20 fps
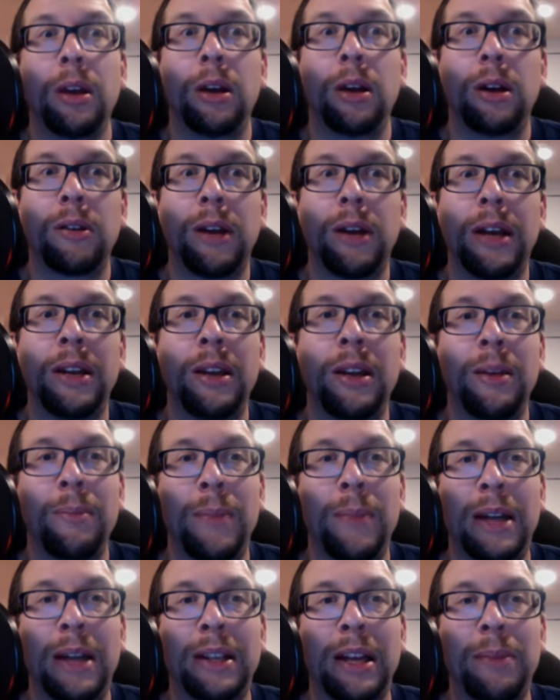All right,
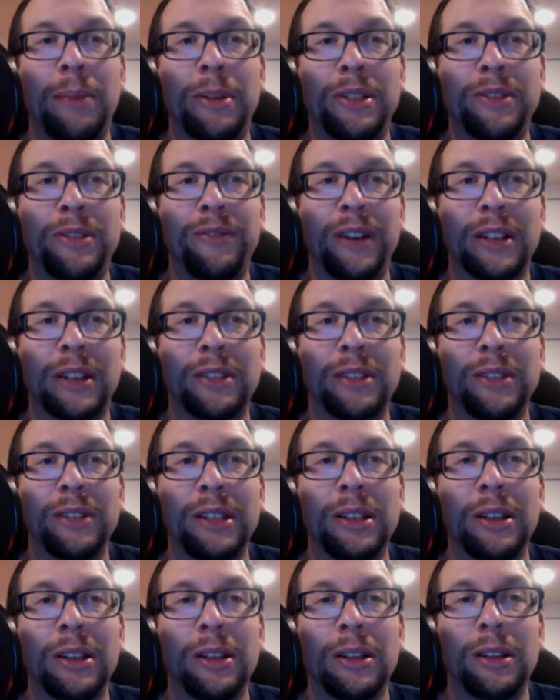MATLAB has
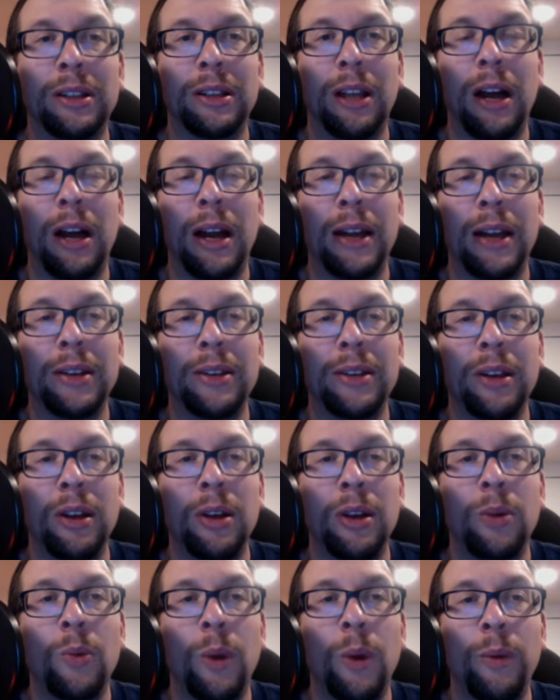effectively lied
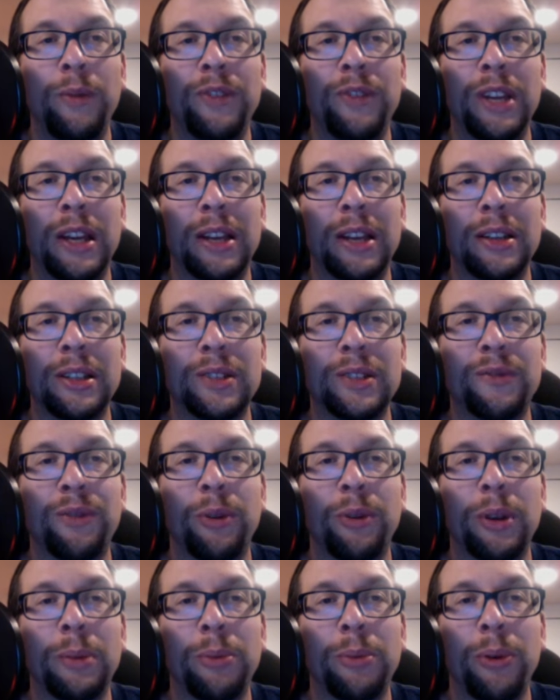when we've taken this
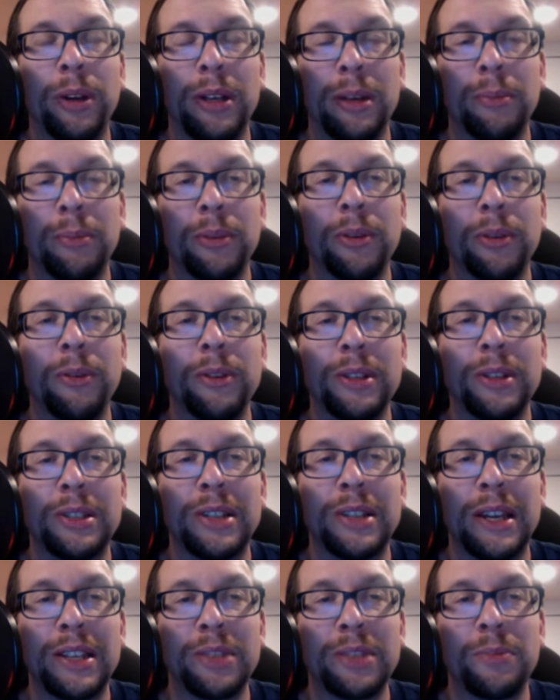floating point number, this
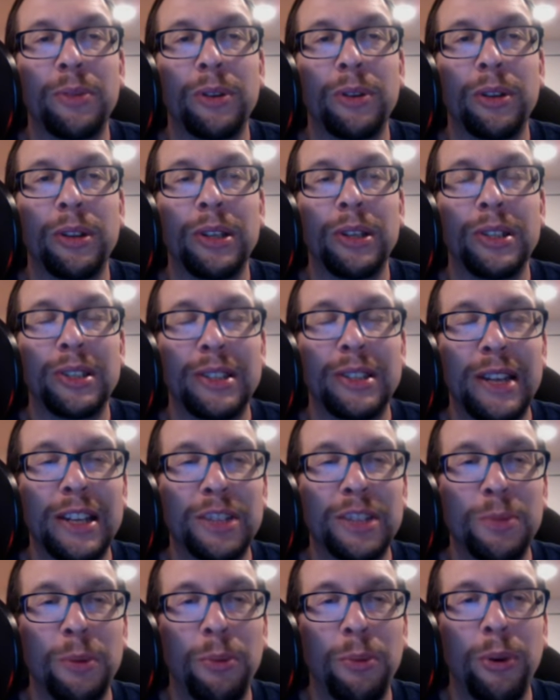decimal, this
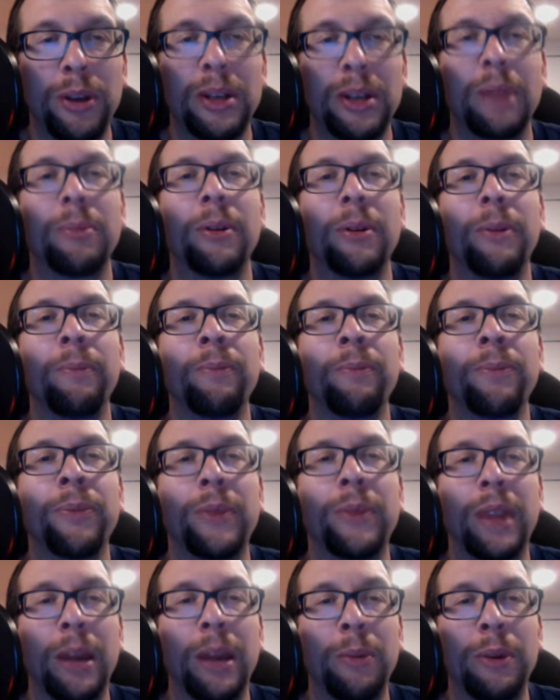decimal point number,
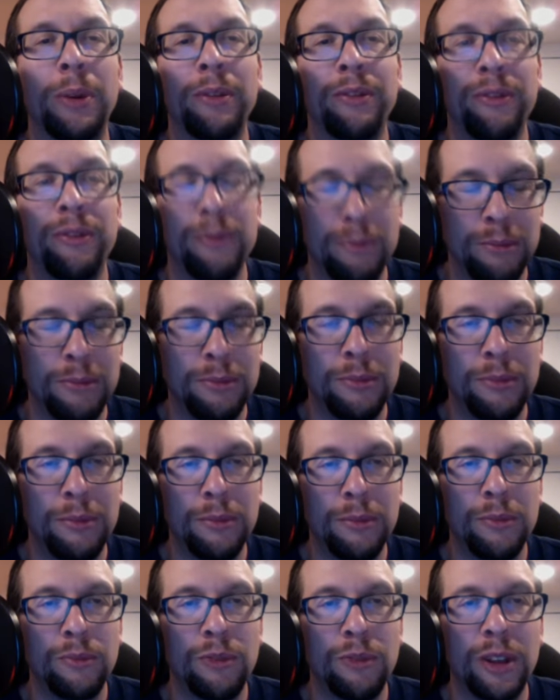and we've
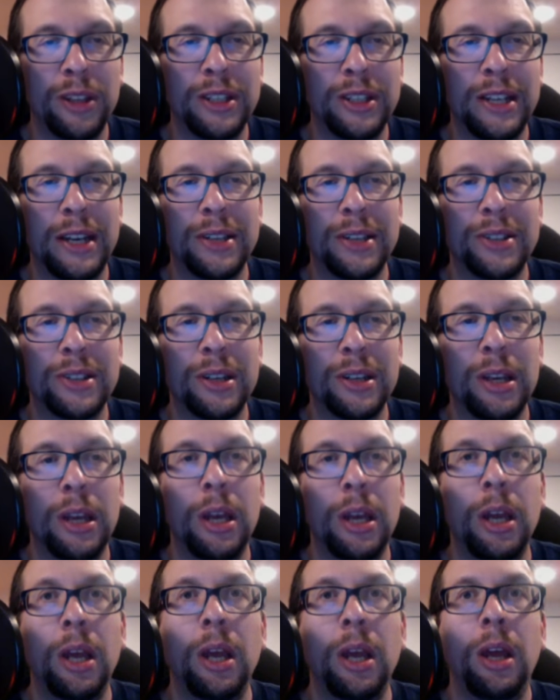run the test.
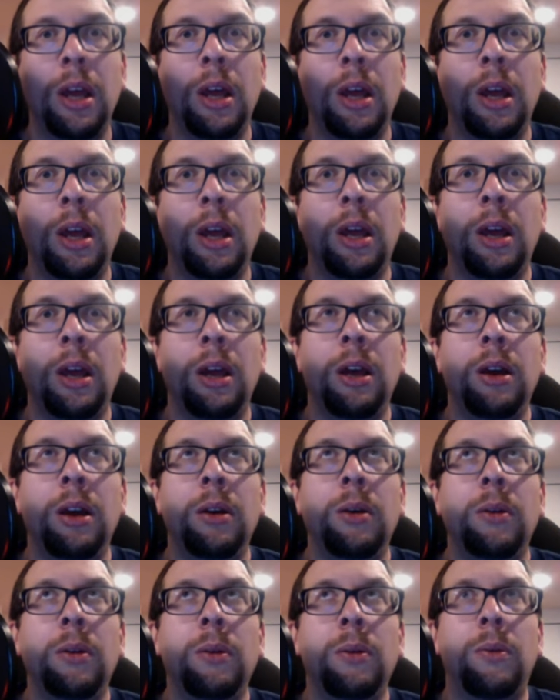
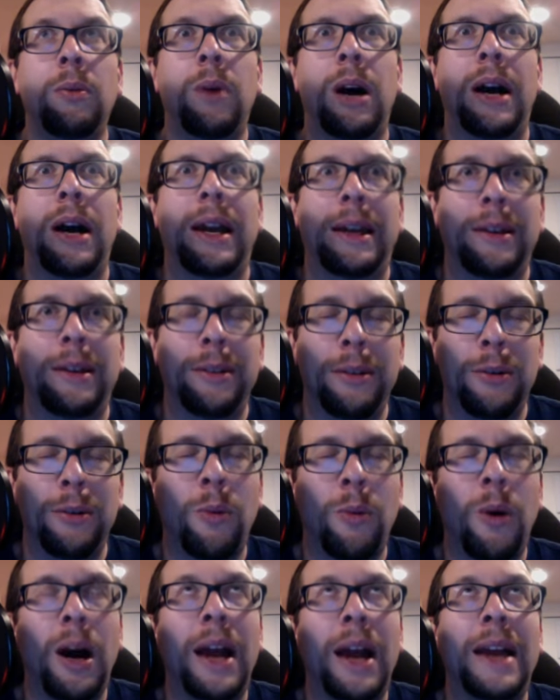Why?
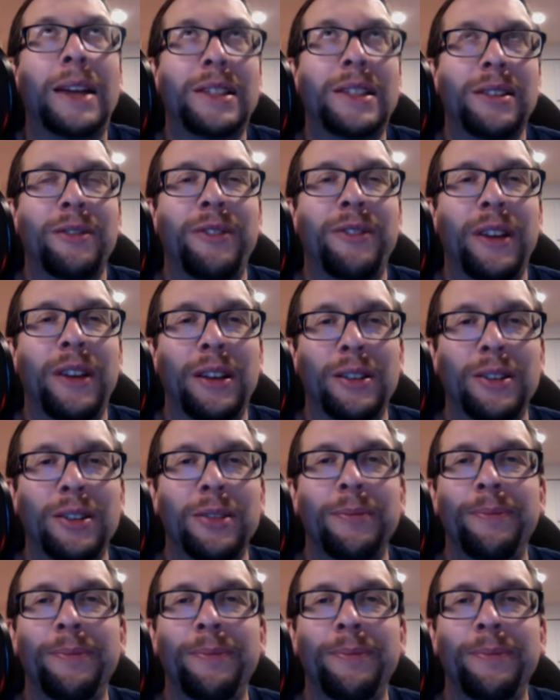Why has it failed?